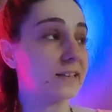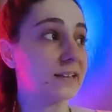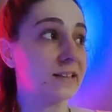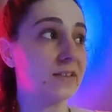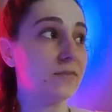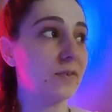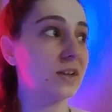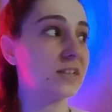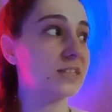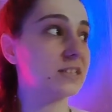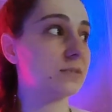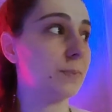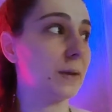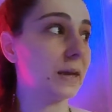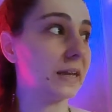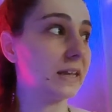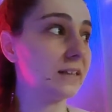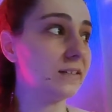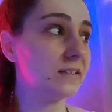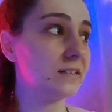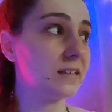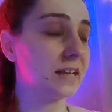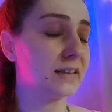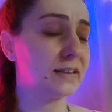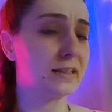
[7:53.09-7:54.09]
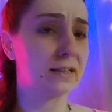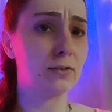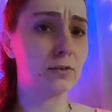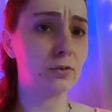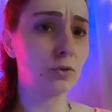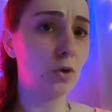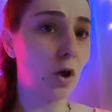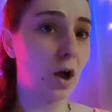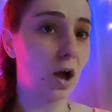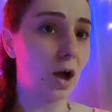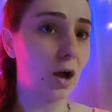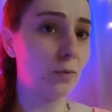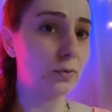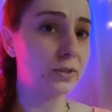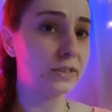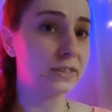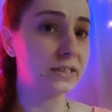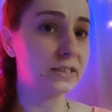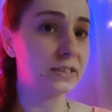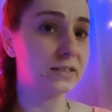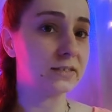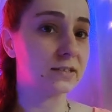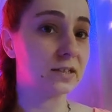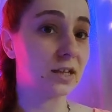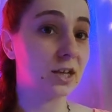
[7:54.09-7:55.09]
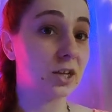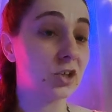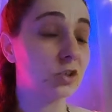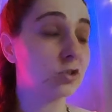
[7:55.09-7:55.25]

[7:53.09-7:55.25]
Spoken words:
I never experienced that. I don't know how it is.